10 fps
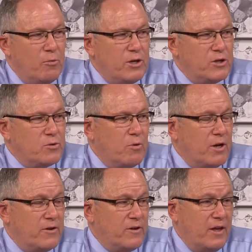we just
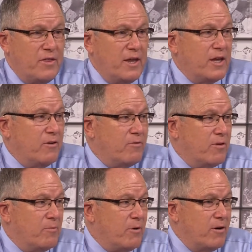want to say thank you
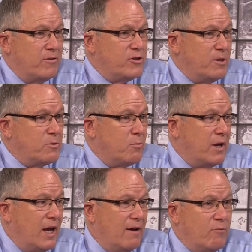for the partnerships
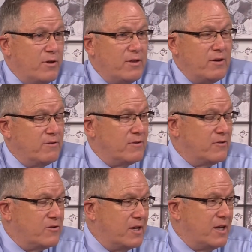we have with you as a
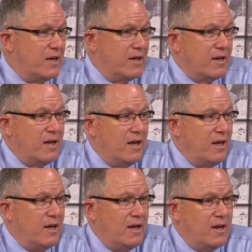city and
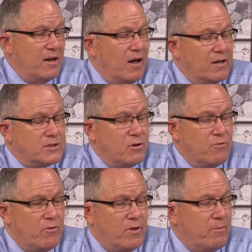and also
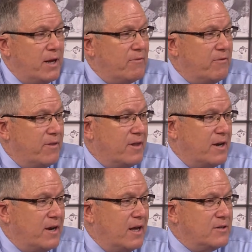for the benefit that
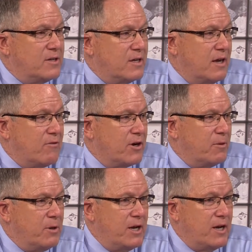it does give our
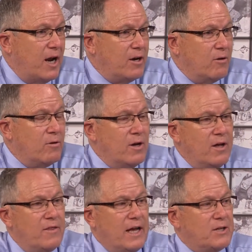community. And I know
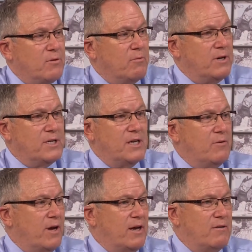that's what we see
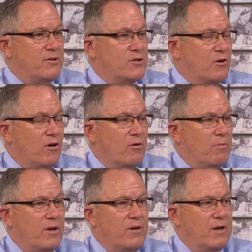right here in Show Low,
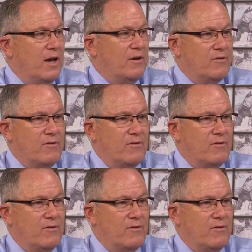but you guys